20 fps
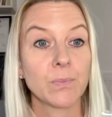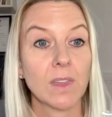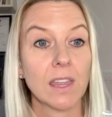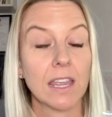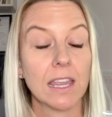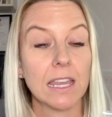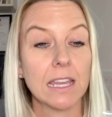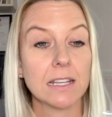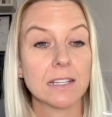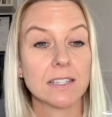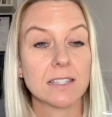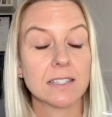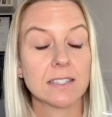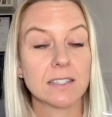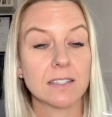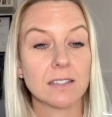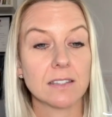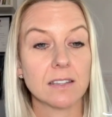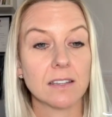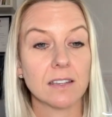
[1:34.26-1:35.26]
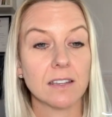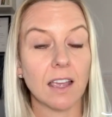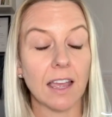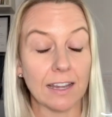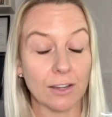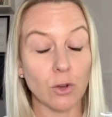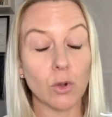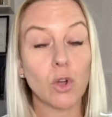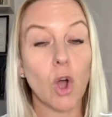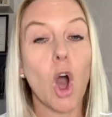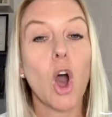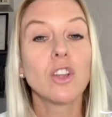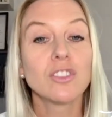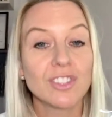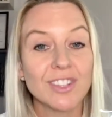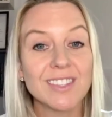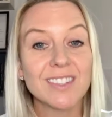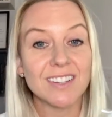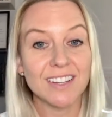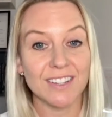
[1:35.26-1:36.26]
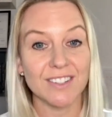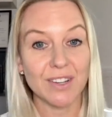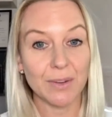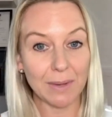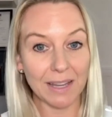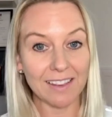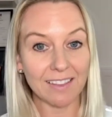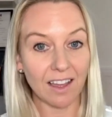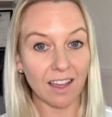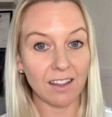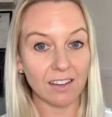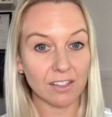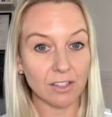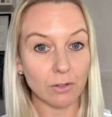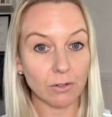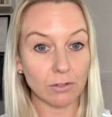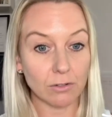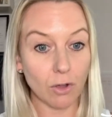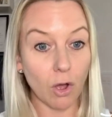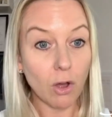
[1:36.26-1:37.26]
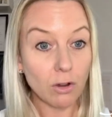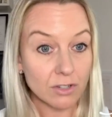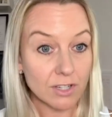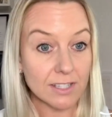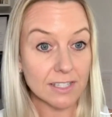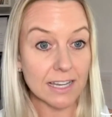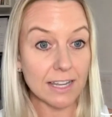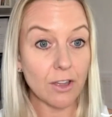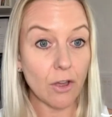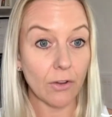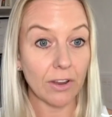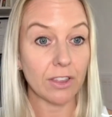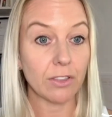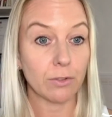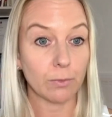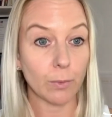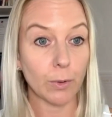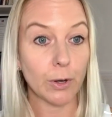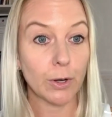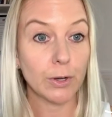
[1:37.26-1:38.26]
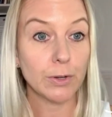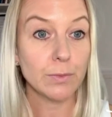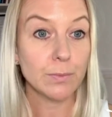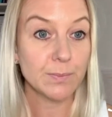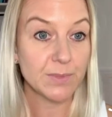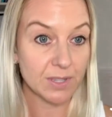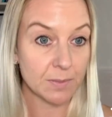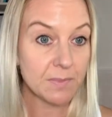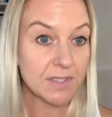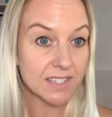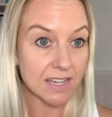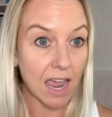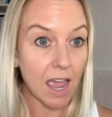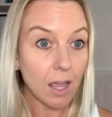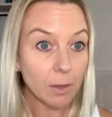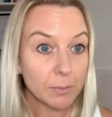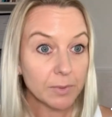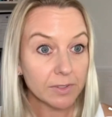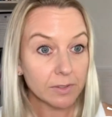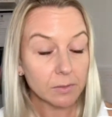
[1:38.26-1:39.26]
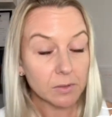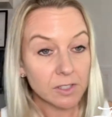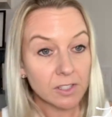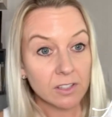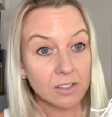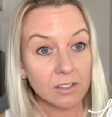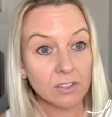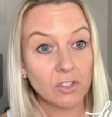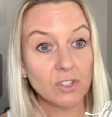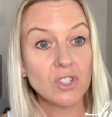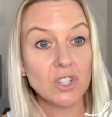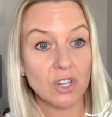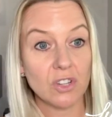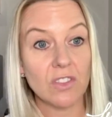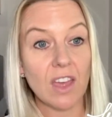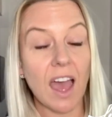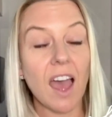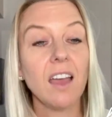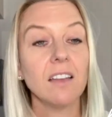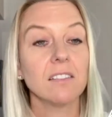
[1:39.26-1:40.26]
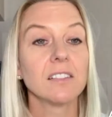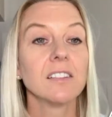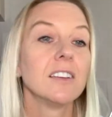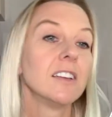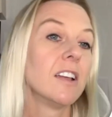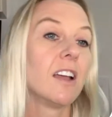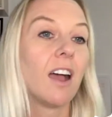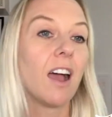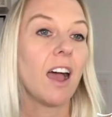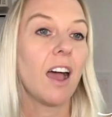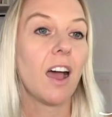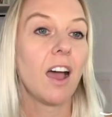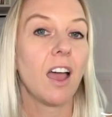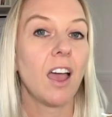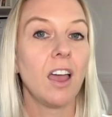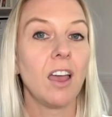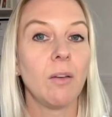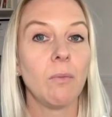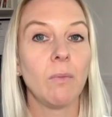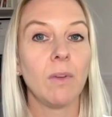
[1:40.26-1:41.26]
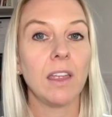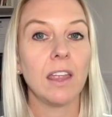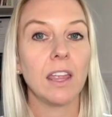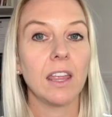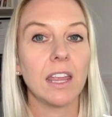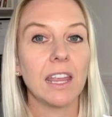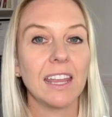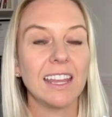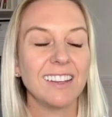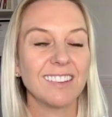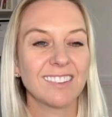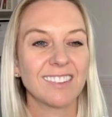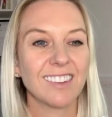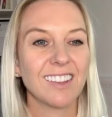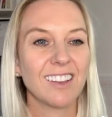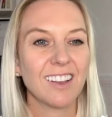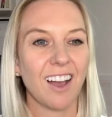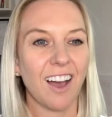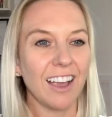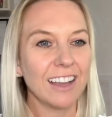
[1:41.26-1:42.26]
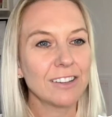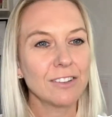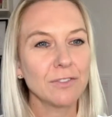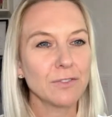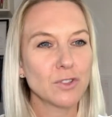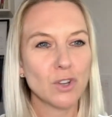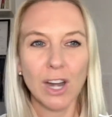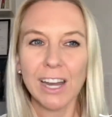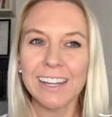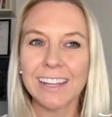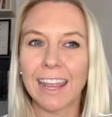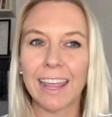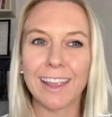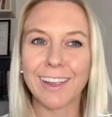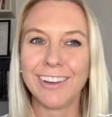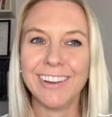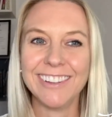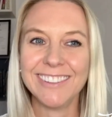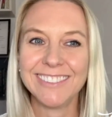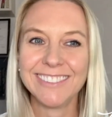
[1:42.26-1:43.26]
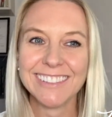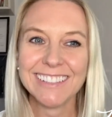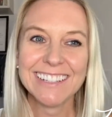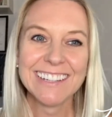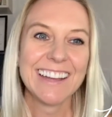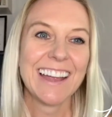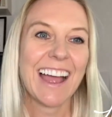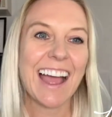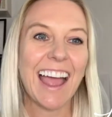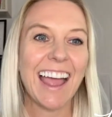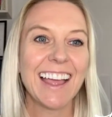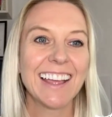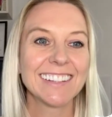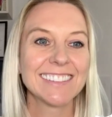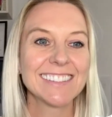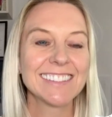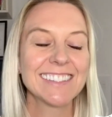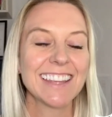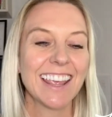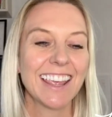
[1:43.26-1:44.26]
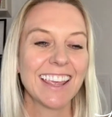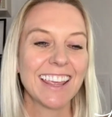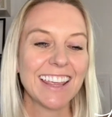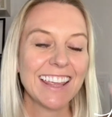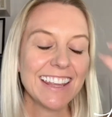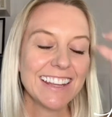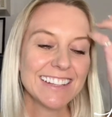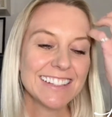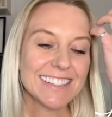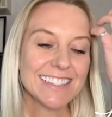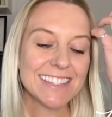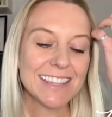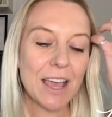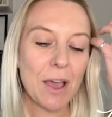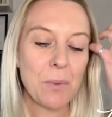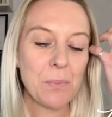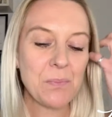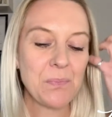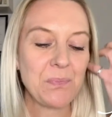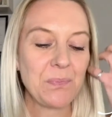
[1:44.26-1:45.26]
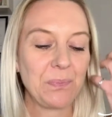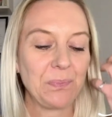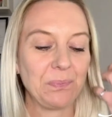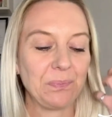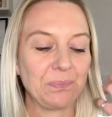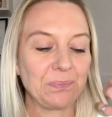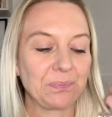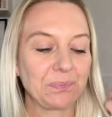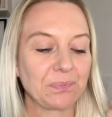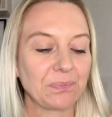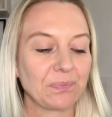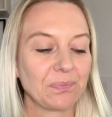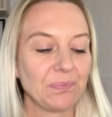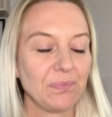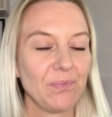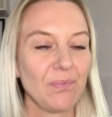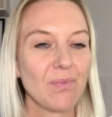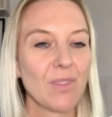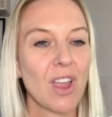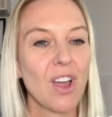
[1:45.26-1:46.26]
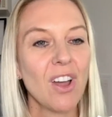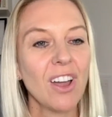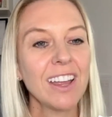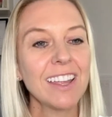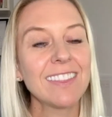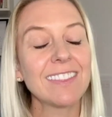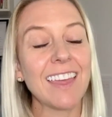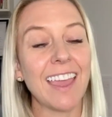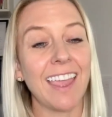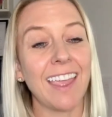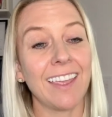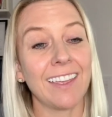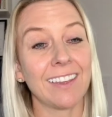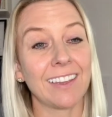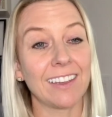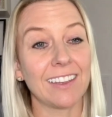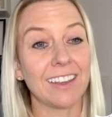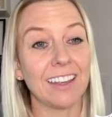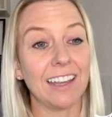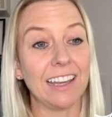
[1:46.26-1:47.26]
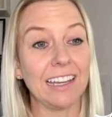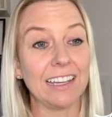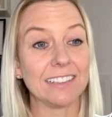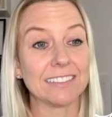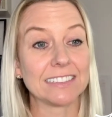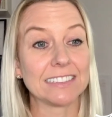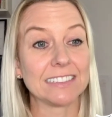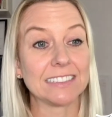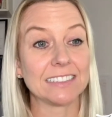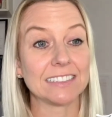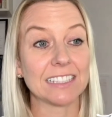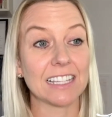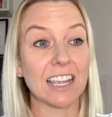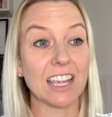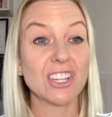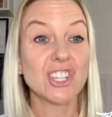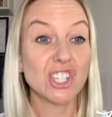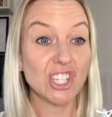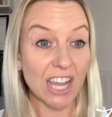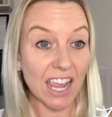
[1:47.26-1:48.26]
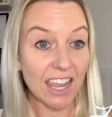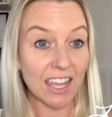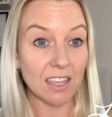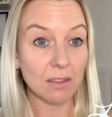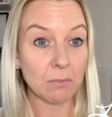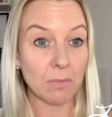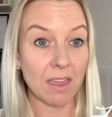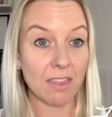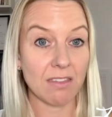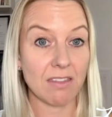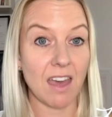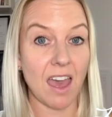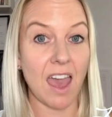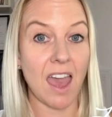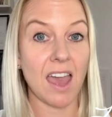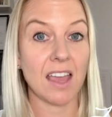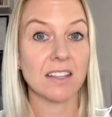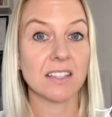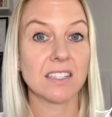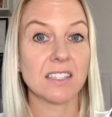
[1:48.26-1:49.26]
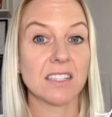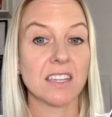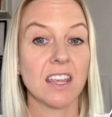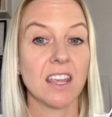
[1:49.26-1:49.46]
and you're consciously doing that, you're consciously going through some steps to do that, it's a kind of training. And it's I think it's a shame that,